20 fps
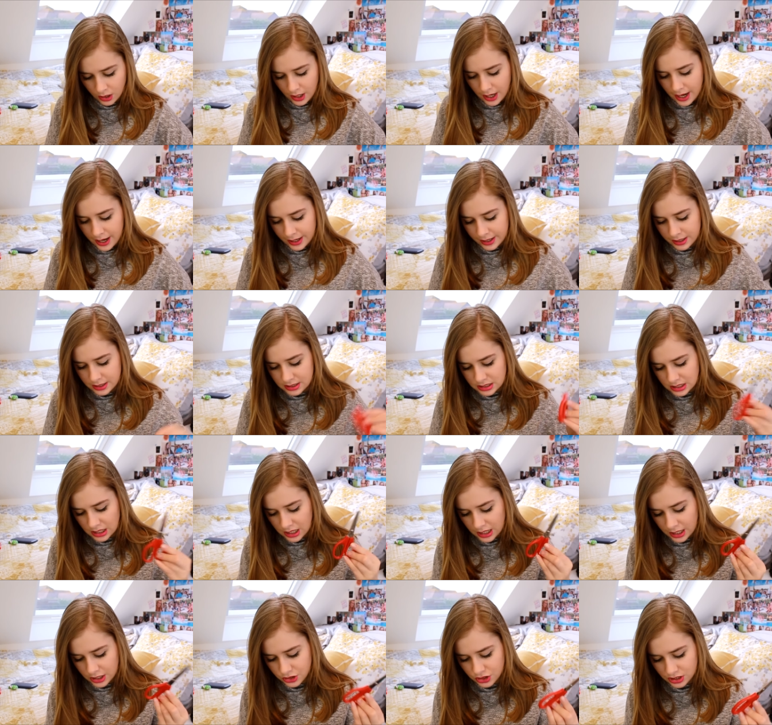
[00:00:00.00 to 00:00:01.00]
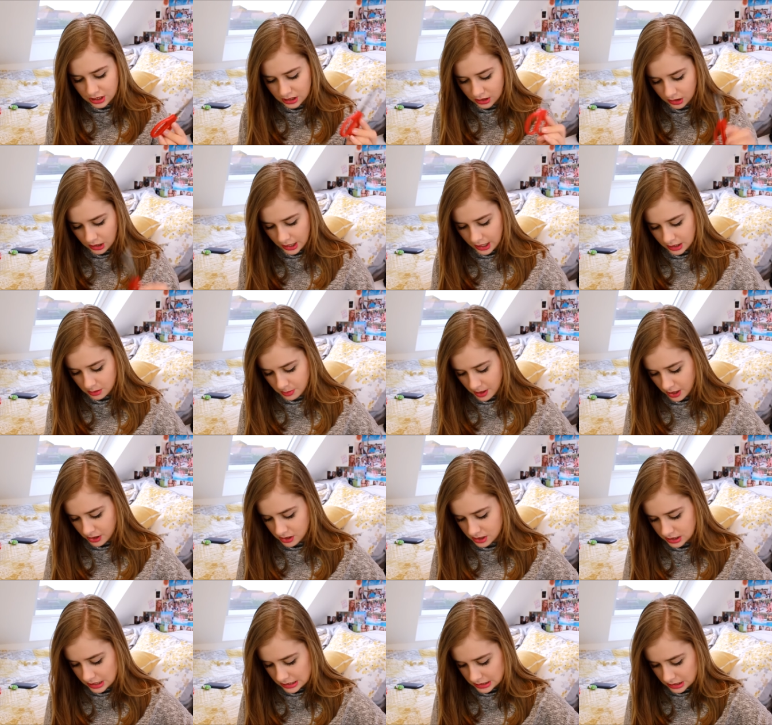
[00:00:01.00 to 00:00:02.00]
and uh, just a little handy pair of
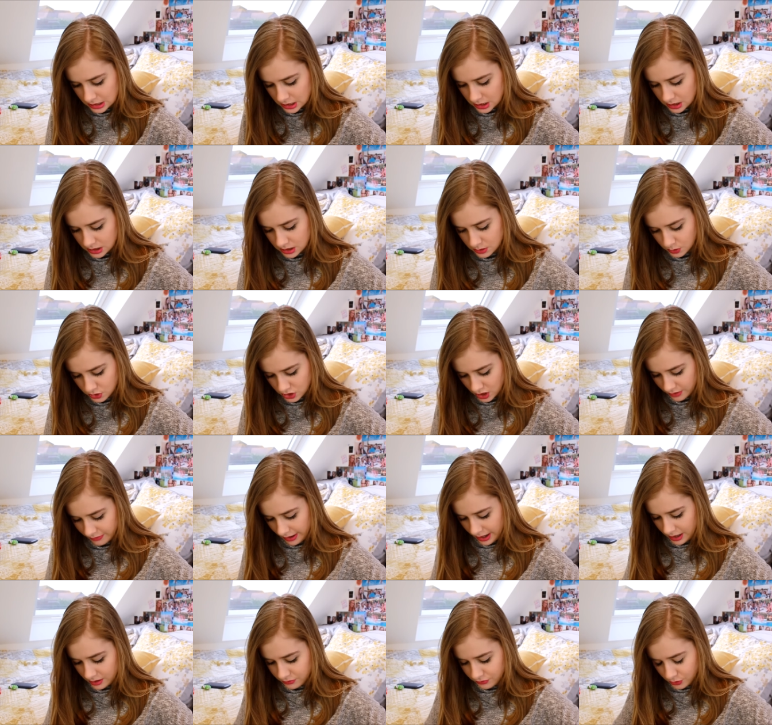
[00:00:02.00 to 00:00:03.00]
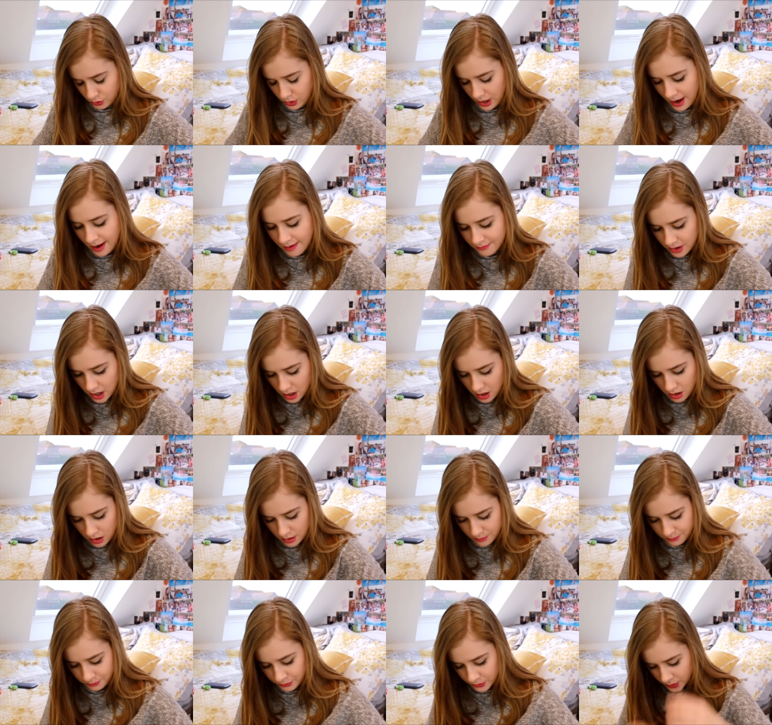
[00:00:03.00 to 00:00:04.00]
scissors, which I've had
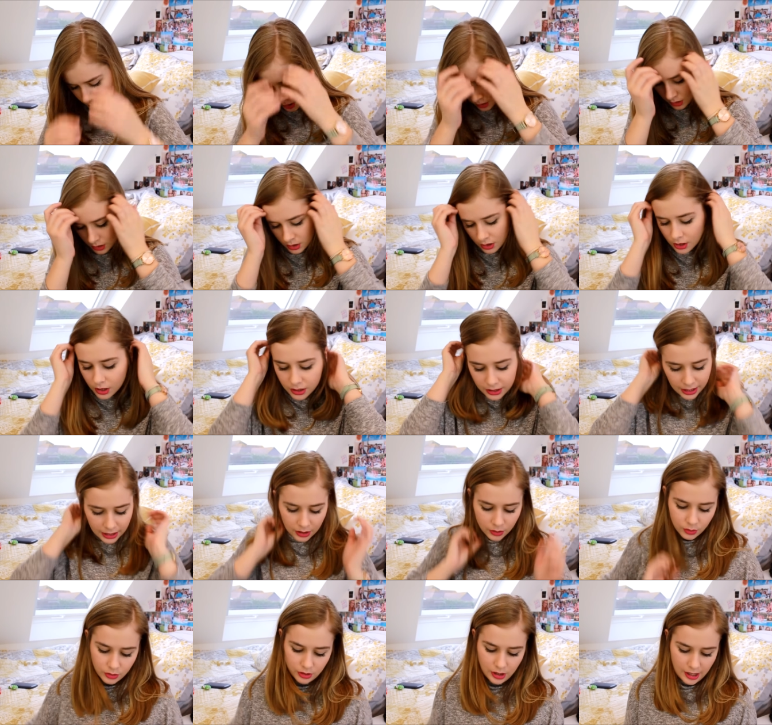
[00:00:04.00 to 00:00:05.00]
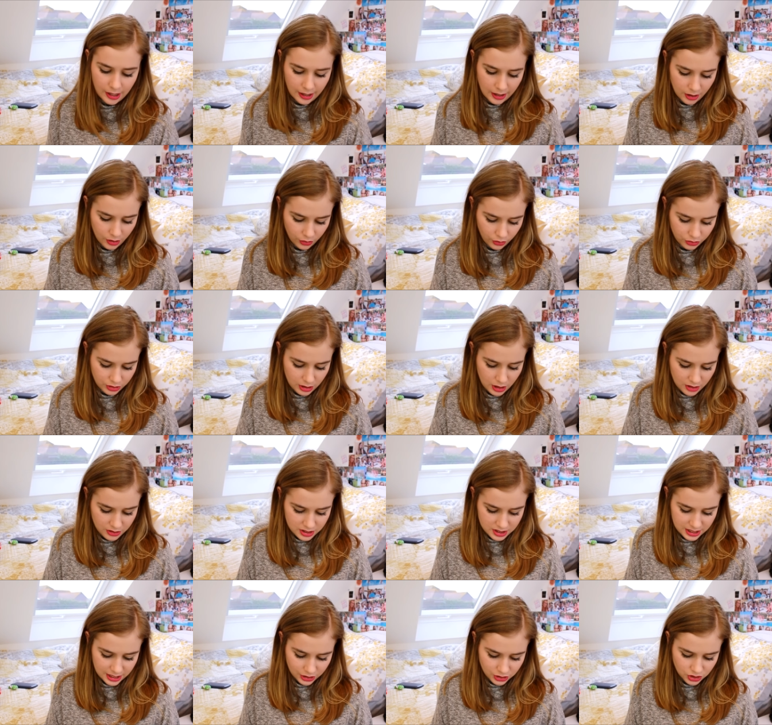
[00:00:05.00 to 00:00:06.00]
forever. Now, uh, on the other
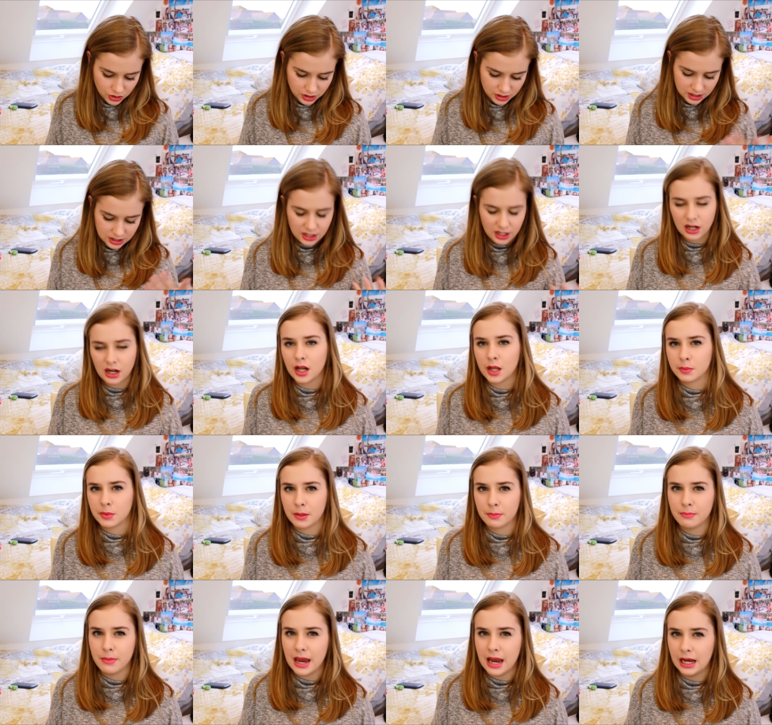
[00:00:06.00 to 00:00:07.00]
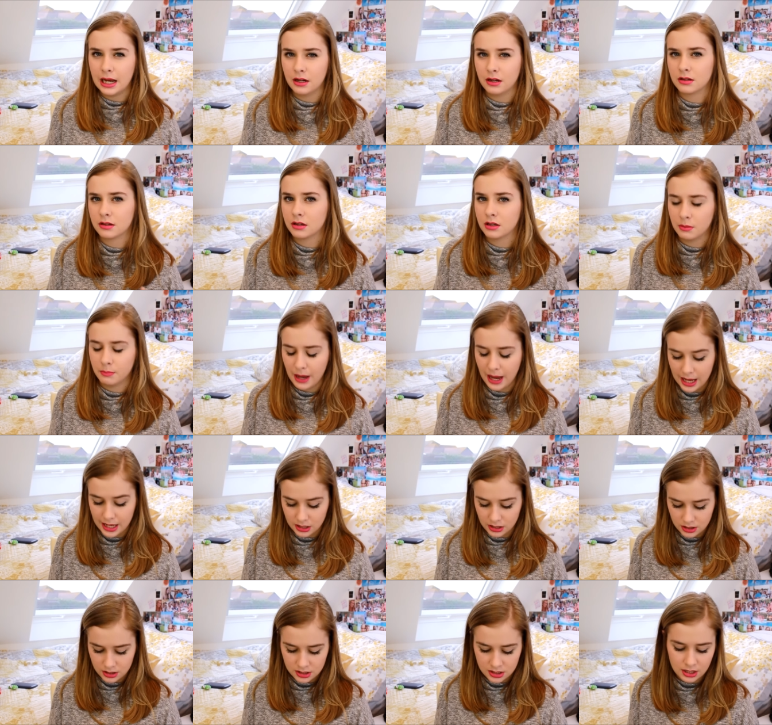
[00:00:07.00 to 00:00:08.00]
section, this is kind of like my main
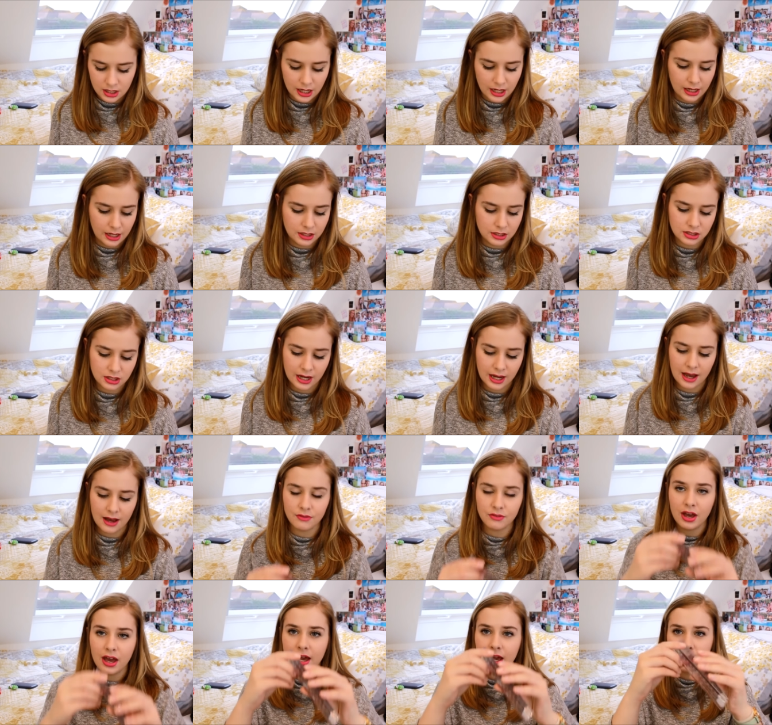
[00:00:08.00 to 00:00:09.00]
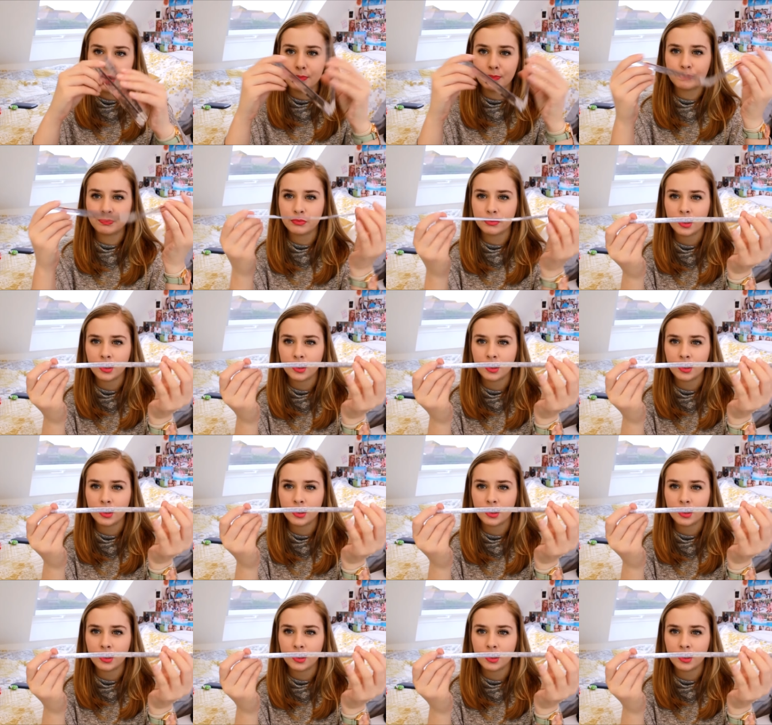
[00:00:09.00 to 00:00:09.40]
pens, and I have a